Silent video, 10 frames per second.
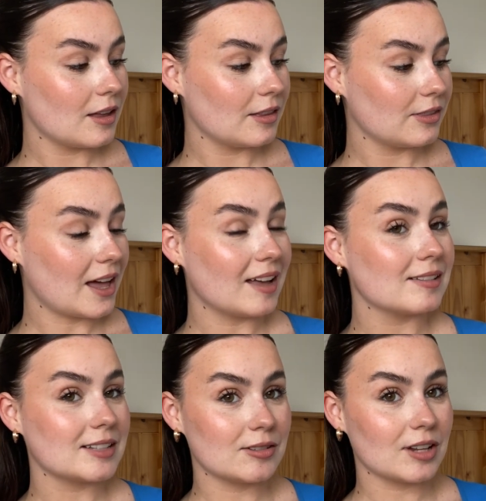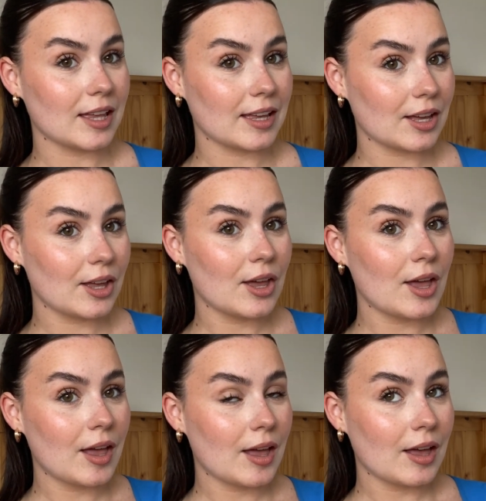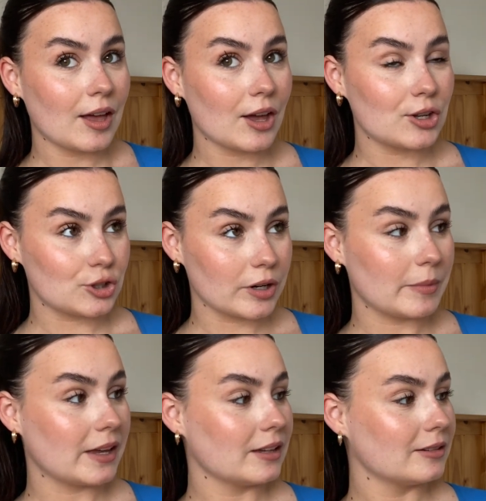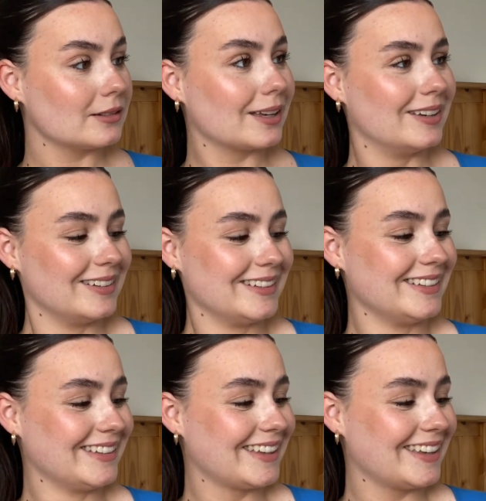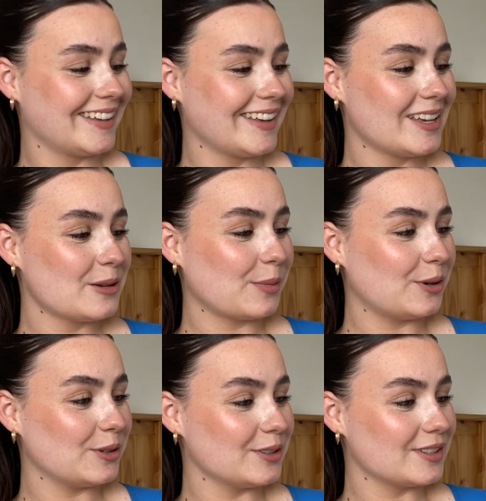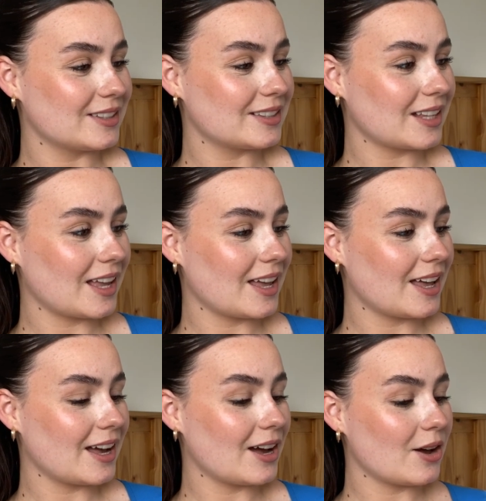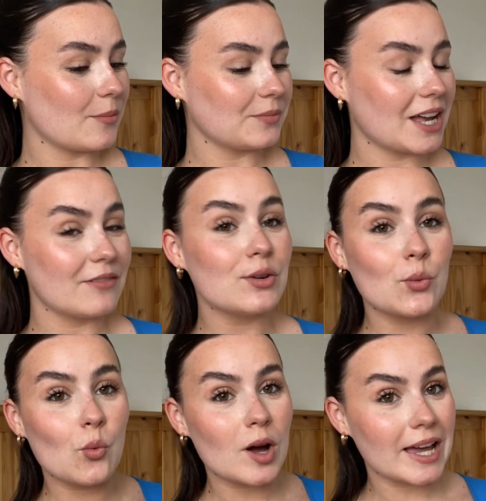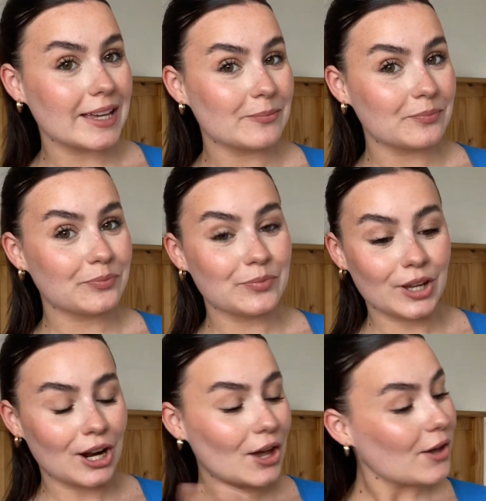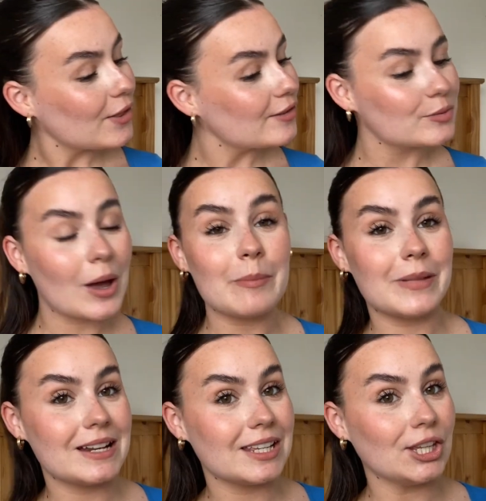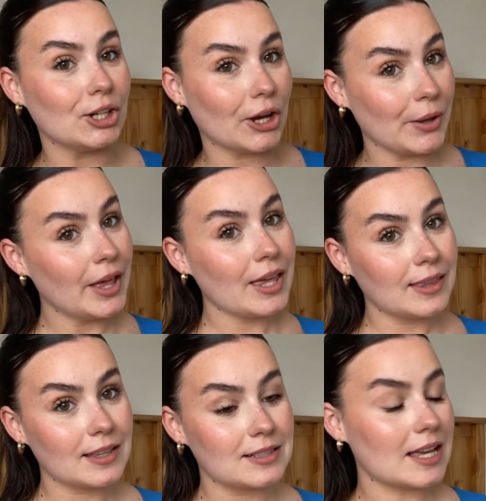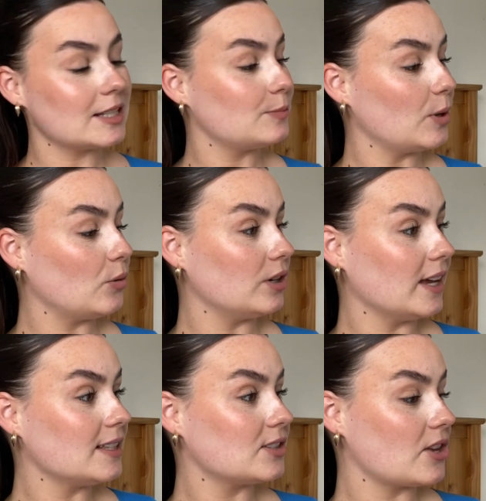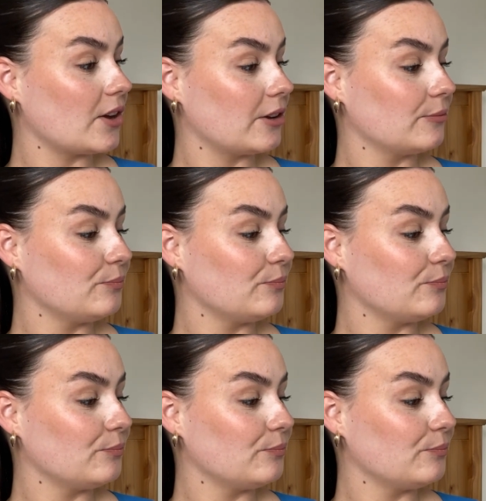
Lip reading: That sounds like dreamy. Because having white clothes, white bedding, you know, things get spilt on it, so